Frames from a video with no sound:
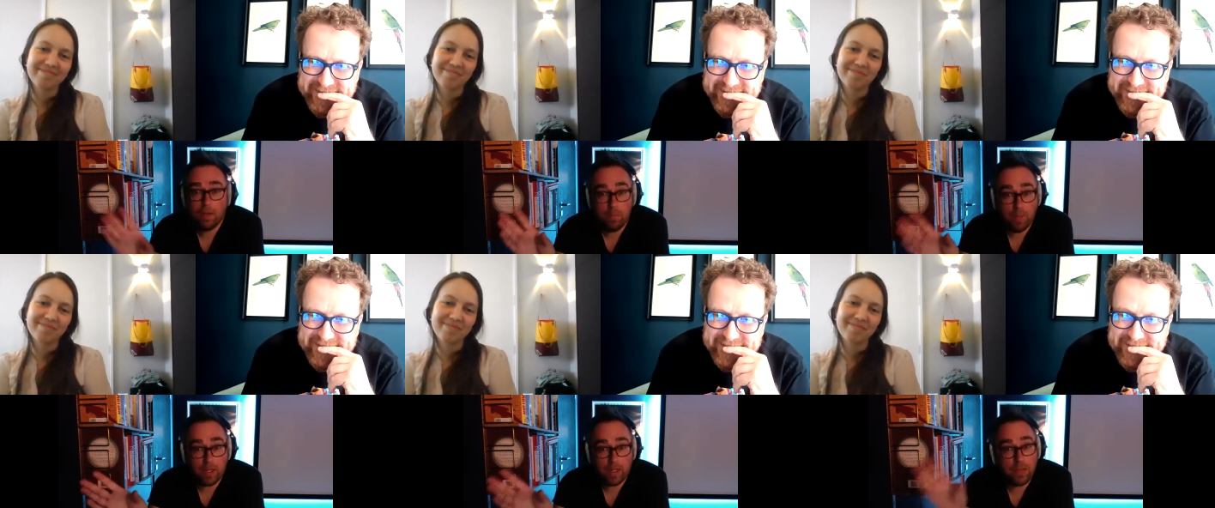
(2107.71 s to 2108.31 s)

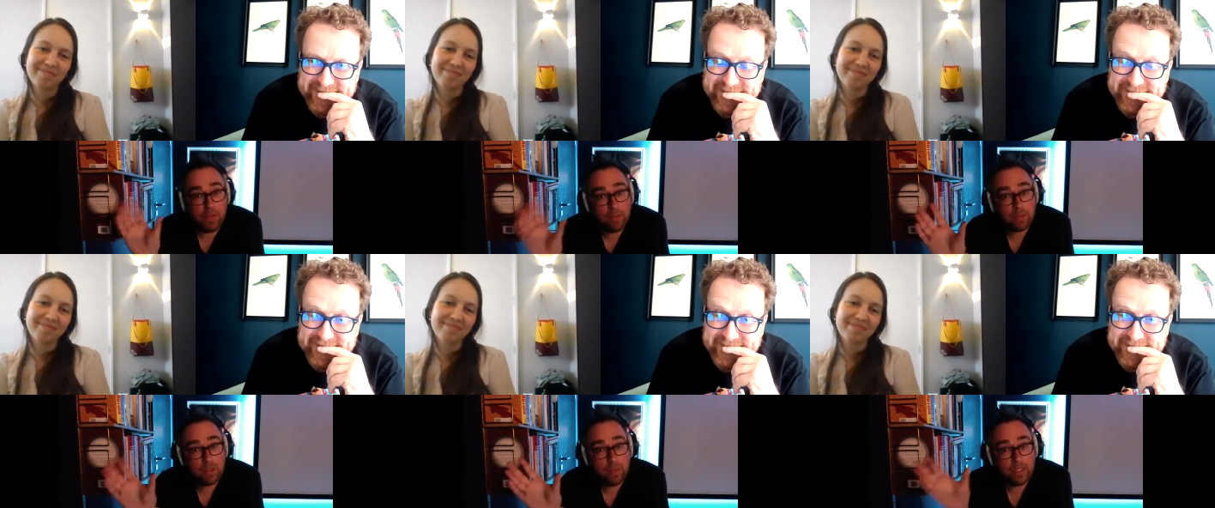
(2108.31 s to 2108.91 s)
Speaker 1: But that was
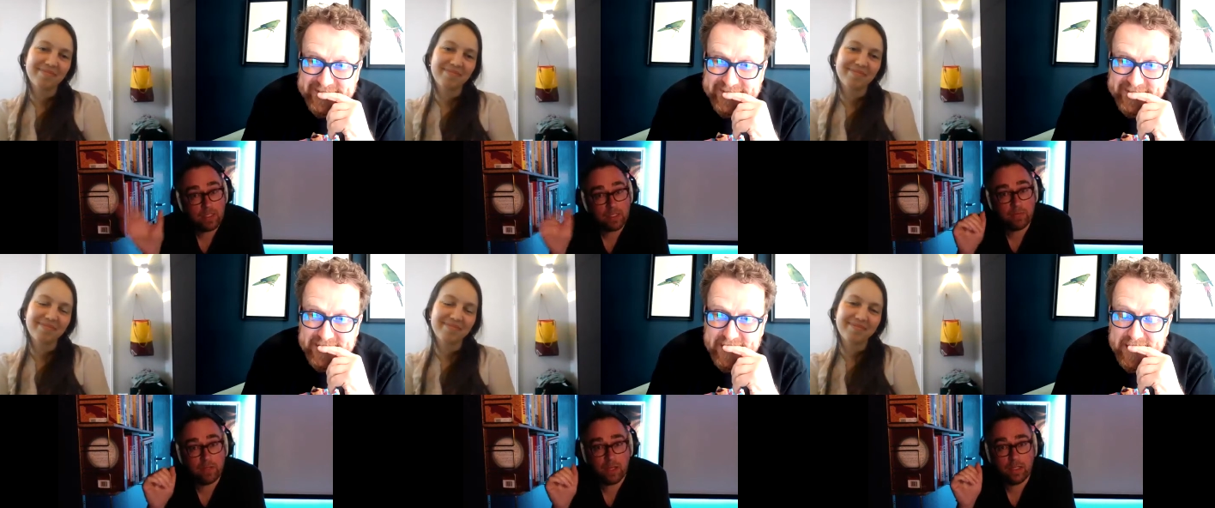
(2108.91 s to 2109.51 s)
the basis of
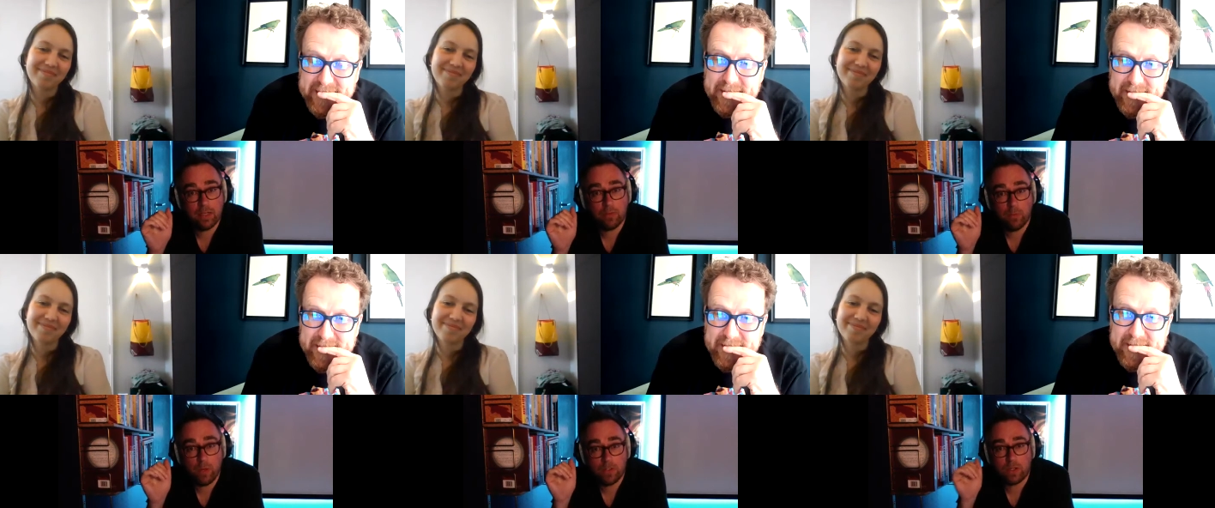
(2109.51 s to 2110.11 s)
the idea for
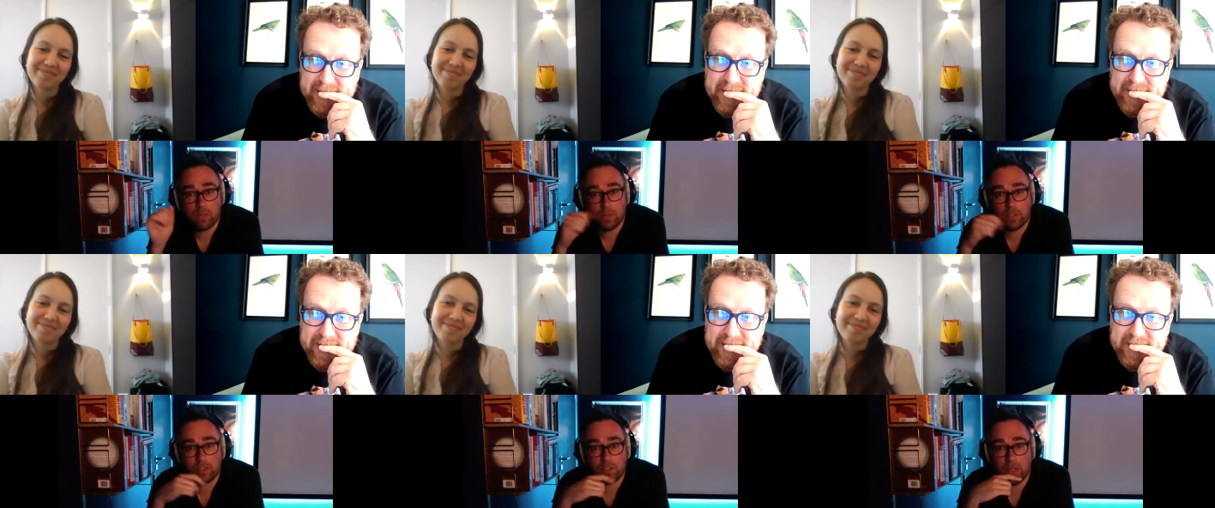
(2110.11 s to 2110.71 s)

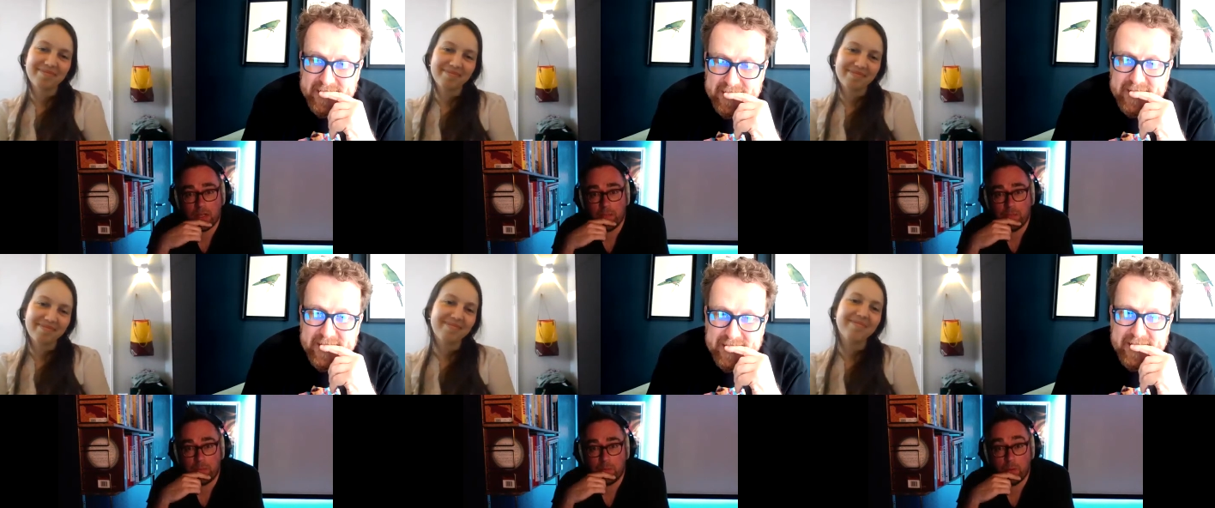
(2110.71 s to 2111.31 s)
WorldStoppers. Um,
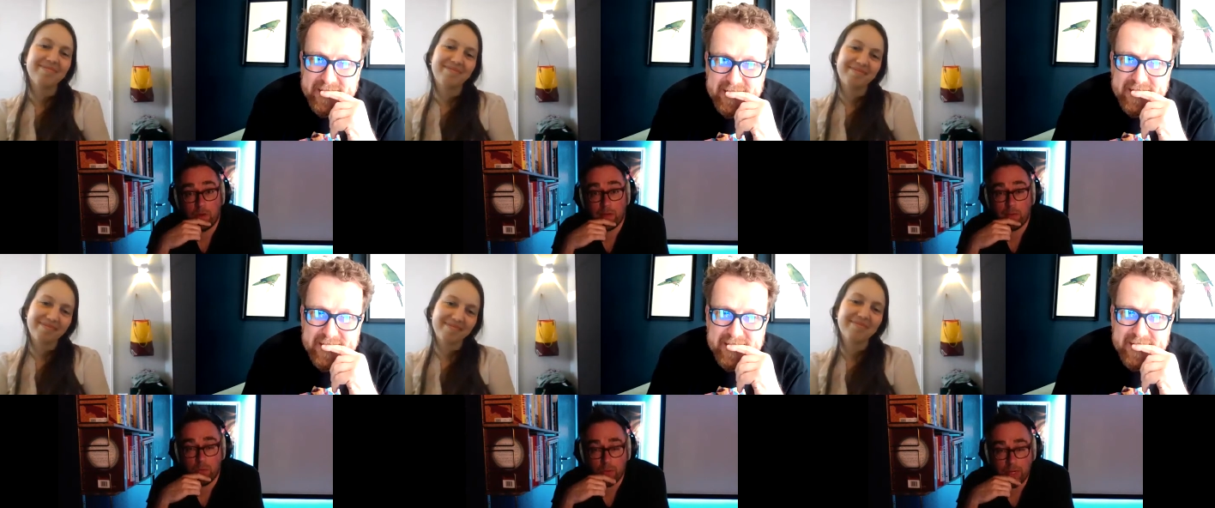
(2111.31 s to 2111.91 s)
what if that were
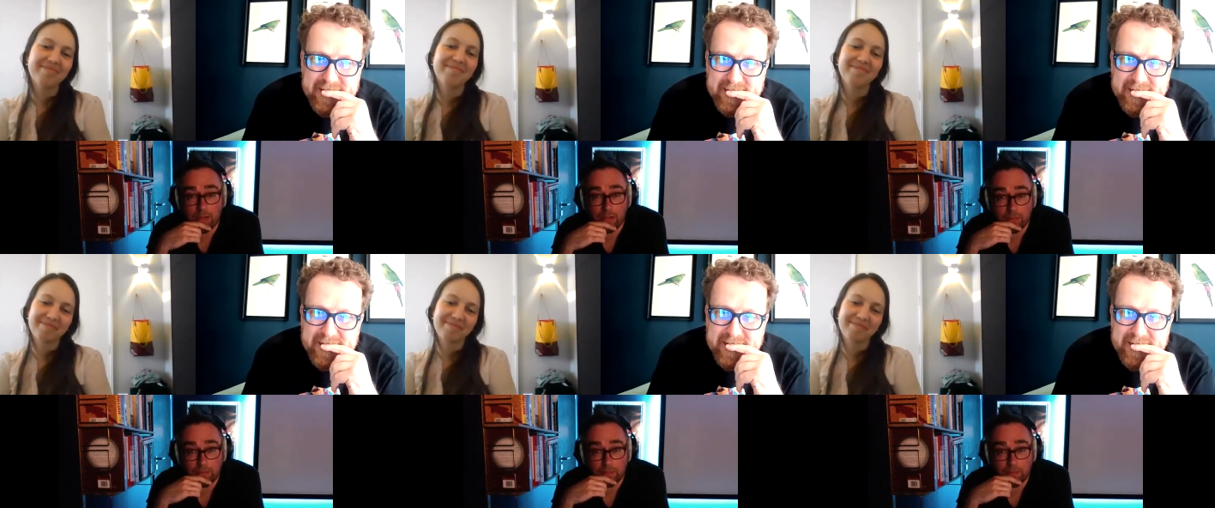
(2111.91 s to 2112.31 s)
real?